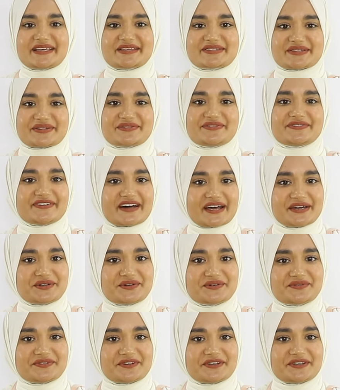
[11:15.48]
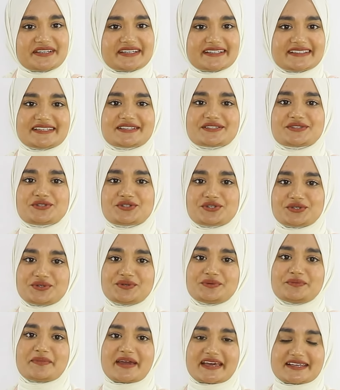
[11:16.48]
So the final verdict is
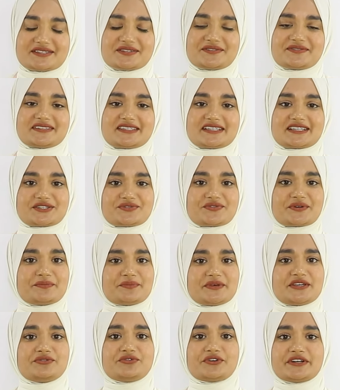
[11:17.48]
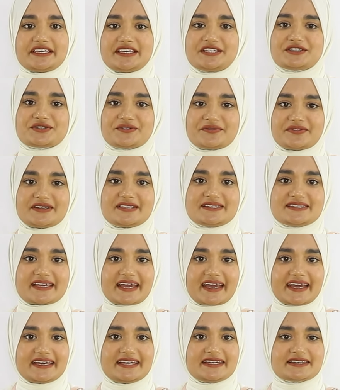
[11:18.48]
2 massive ticks from me for each of these
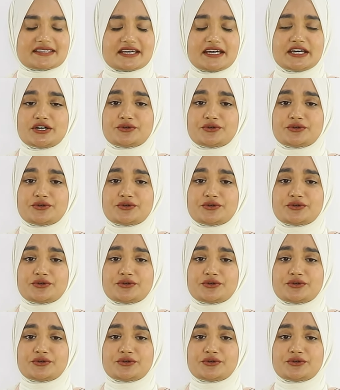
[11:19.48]
cakes.